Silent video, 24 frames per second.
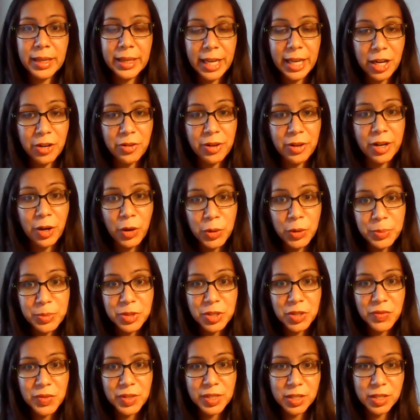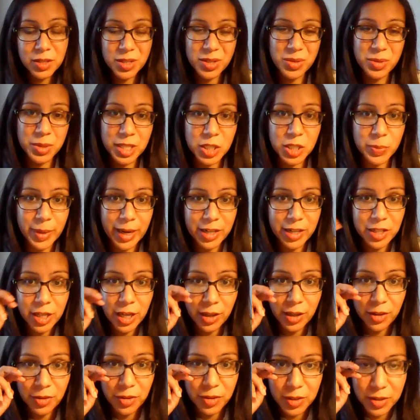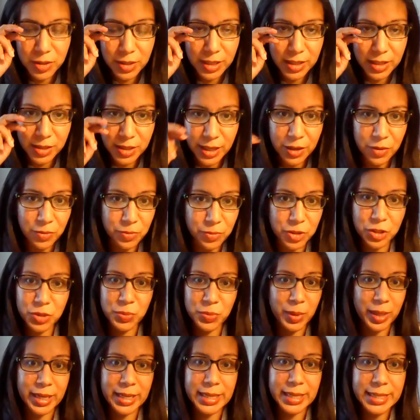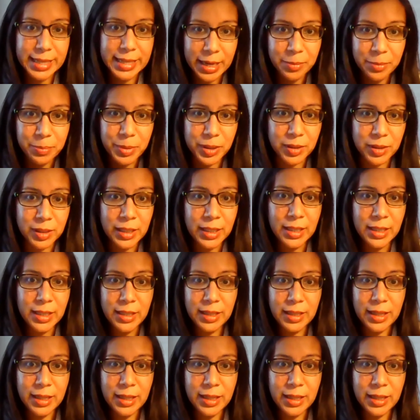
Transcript: care at home services. So Dispatch Health is kind of just one example